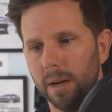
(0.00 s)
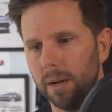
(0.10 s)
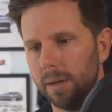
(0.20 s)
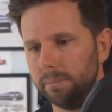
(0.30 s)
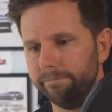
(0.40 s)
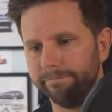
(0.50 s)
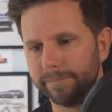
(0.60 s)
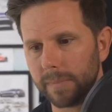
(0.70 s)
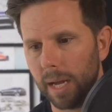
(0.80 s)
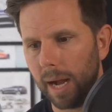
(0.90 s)

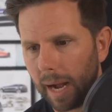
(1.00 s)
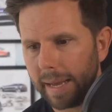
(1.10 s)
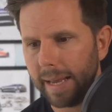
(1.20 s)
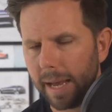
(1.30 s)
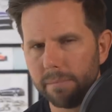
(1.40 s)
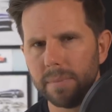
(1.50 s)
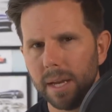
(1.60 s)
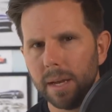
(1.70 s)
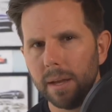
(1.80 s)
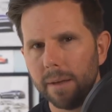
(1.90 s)
Um, I, I am...